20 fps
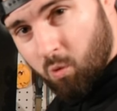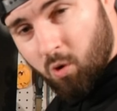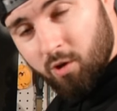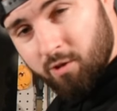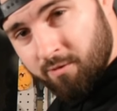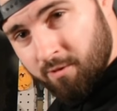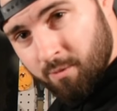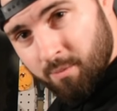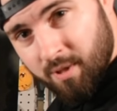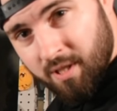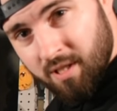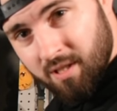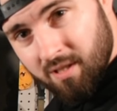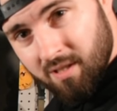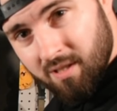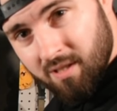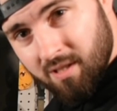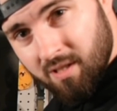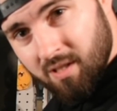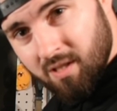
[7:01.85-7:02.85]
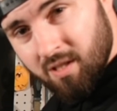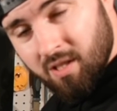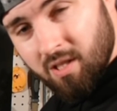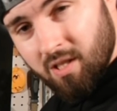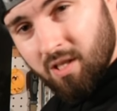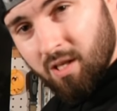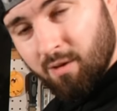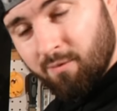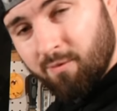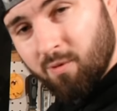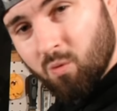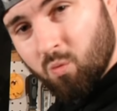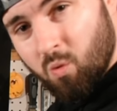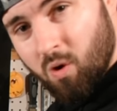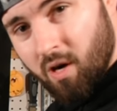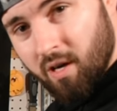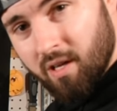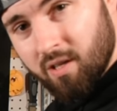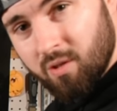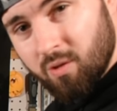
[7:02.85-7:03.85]
worked for me. If you
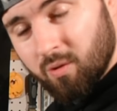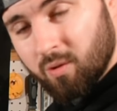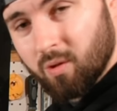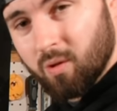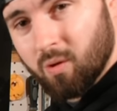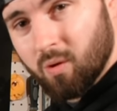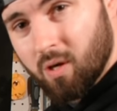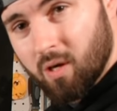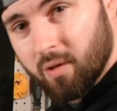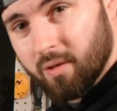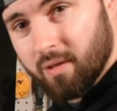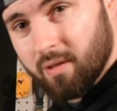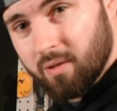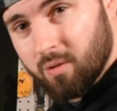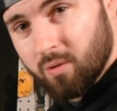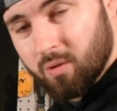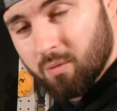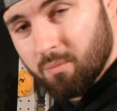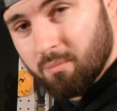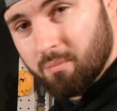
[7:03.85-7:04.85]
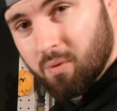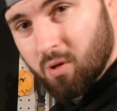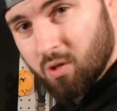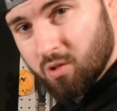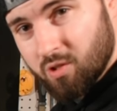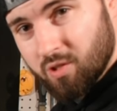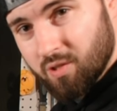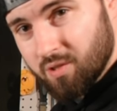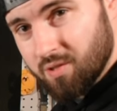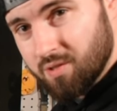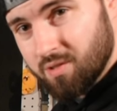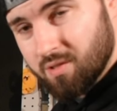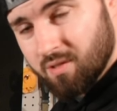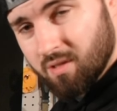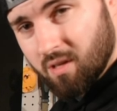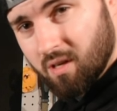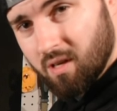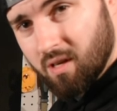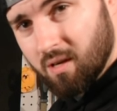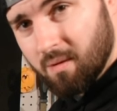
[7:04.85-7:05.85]
wanted, you could go out and you could purchase
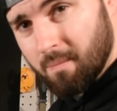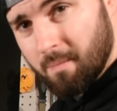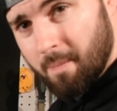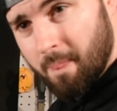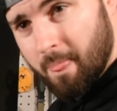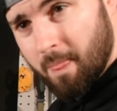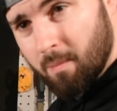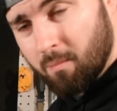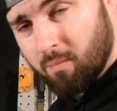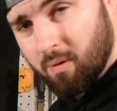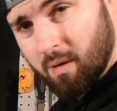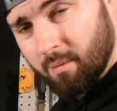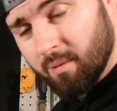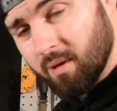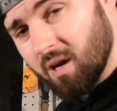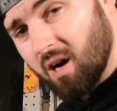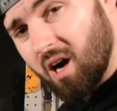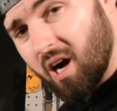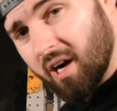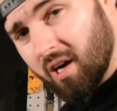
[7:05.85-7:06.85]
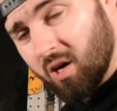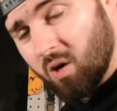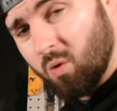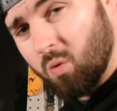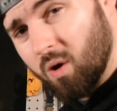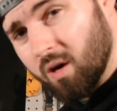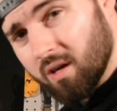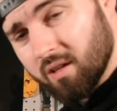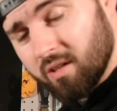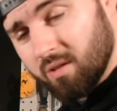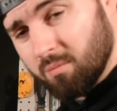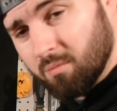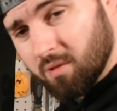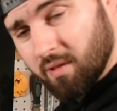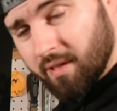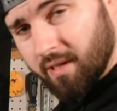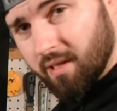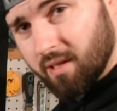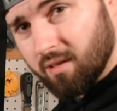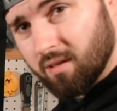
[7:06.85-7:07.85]
um, probably a higher quality
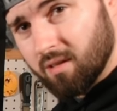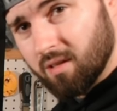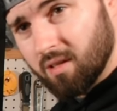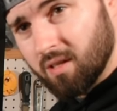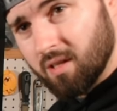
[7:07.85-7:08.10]
blade